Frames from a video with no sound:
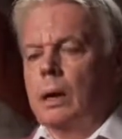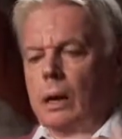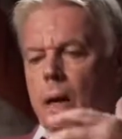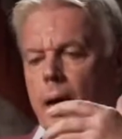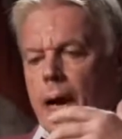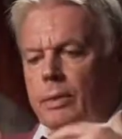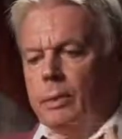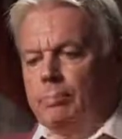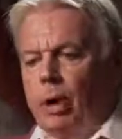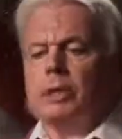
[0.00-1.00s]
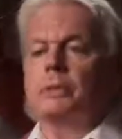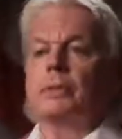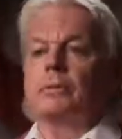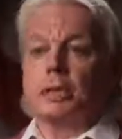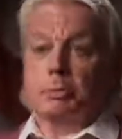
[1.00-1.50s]
At the bottom of
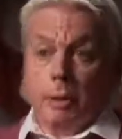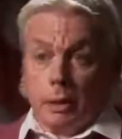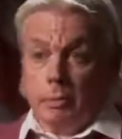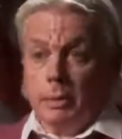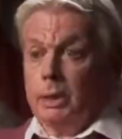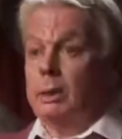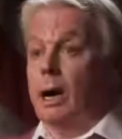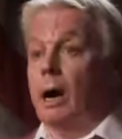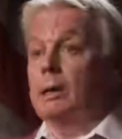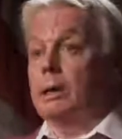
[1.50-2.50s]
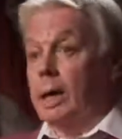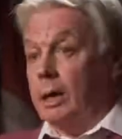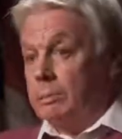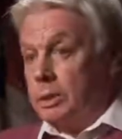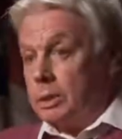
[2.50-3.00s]
this pyramid in the Hunger
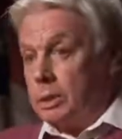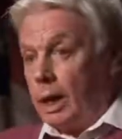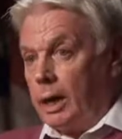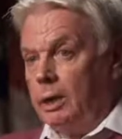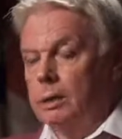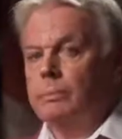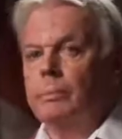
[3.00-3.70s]
Games society